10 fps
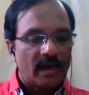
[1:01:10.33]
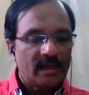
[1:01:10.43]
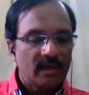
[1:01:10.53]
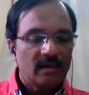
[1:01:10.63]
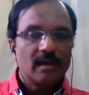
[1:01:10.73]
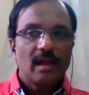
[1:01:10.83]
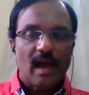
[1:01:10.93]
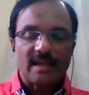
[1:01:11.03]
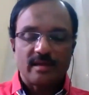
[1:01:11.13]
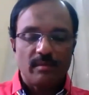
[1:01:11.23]
and
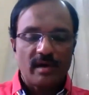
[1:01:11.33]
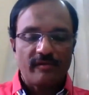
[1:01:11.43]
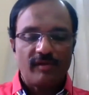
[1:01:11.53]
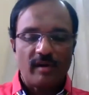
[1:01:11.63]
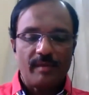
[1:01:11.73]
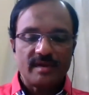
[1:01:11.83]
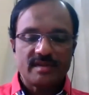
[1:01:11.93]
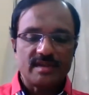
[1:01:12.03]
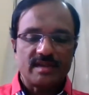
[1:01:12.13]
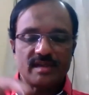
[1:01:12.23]
assimilatory filaments
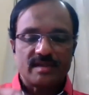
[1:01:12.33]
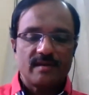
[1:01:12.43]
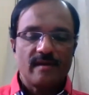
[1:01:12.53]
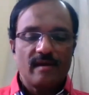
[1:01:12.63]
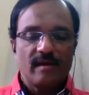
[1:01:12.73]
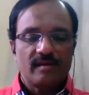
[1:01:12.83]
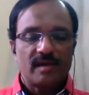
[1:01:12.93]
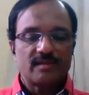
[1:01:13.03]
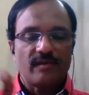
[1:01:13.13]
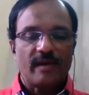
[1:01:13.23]
is this.
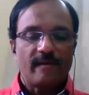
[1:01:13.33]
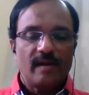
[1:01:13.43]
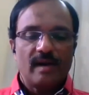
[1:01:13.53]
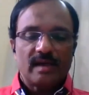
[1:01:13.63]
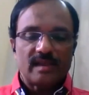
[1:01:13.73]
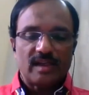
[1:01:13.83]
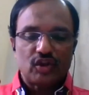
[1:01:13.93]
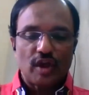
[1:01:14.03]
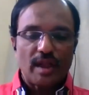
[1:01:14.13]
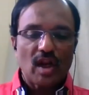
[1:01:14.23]
That's why the
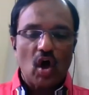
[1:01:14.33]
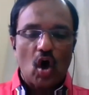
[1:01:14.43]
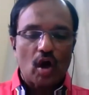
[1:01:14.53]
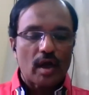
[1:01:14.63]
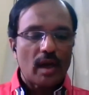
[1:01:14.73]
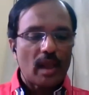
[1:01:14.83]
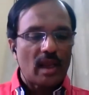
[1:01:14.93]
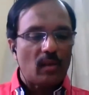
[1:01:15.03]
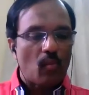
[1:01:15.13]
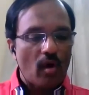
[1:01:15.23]
genera occurring
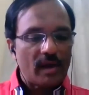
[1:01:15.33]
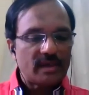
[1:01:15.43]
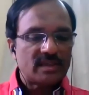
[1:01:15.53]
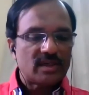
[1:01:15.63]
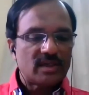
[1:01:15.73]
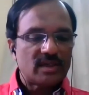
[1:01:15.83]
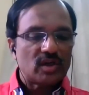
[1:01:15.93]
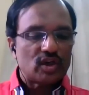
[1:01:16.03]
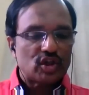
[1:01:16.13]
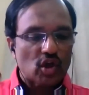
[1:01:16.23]
in moist
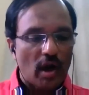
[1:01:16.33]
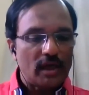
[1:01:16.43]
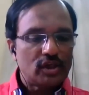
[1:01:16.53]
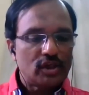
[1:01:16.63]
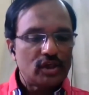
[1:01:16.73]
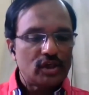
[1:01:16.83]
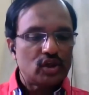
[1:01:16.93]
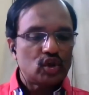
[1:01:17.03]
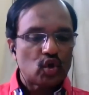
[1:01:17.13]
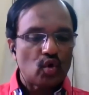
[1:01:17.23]
soil show
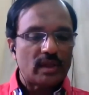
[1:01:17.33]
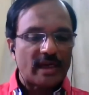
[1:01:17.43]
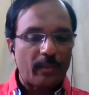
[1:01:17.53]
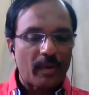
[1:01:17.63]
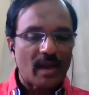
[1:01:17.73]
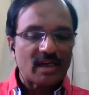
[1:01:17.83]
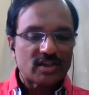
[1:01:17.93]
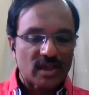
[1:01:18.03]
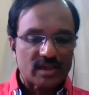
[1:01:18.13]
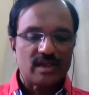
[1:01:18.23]
the typical
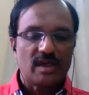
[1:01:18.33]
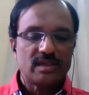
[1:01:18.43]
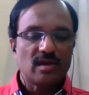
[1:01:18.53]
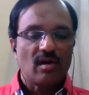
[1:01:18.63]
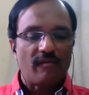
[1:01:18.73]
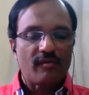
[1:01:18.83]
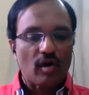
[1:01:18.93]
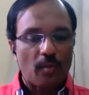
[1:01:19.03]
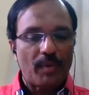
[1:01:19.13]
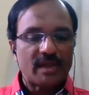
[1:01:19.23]
structures of
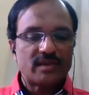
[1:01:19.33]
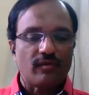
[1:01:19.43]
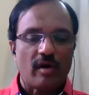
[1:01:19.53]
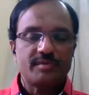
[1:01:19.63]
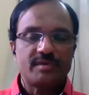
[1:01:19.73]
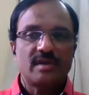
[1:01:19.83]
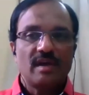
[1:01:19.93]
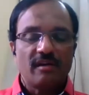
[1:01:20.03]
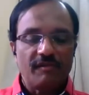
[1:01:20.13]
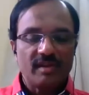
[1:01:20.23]
complex forms
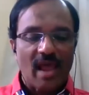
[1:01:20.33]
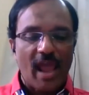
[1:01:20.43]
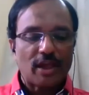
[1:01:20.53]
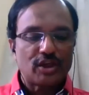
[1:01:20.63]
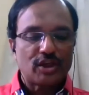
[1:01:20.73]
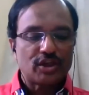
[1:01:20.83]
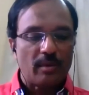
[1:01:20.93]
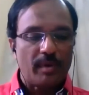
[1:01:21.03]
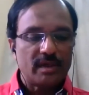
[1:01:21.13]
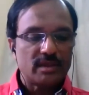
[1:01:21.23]
with air
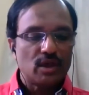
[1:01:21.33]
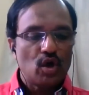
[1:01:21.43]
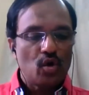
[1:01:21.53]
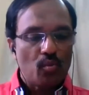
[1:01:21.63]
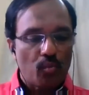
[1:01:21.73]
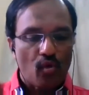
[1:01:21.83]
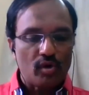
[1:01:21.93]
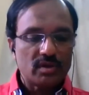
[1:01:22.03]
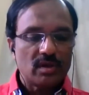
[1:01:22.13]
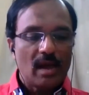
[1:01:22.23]
chambers,
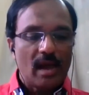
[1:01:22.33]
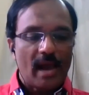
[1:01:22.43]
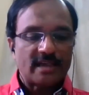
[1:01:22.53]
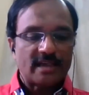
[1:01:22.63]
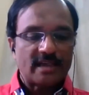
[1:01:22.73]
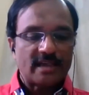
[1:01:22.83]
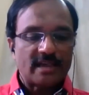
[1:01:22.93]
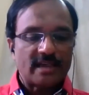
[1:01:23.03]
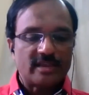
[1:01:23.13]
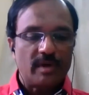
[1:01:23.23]
pores,
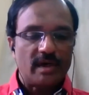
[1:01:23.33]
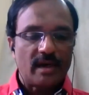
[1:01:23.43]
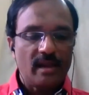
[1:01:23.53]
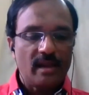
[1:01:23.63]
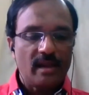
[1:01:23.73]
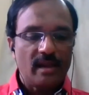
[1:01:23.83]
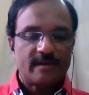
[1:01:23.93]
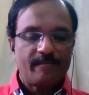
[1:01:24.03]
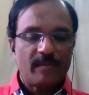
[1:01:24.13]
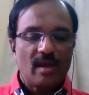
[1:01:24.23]
assimilatory
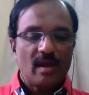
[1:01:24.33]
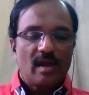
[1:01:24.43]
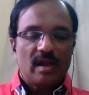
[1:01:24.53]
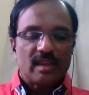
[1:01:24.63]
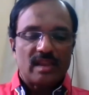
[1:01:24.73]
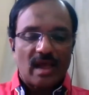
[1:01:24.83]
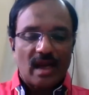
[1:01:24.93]
filaments.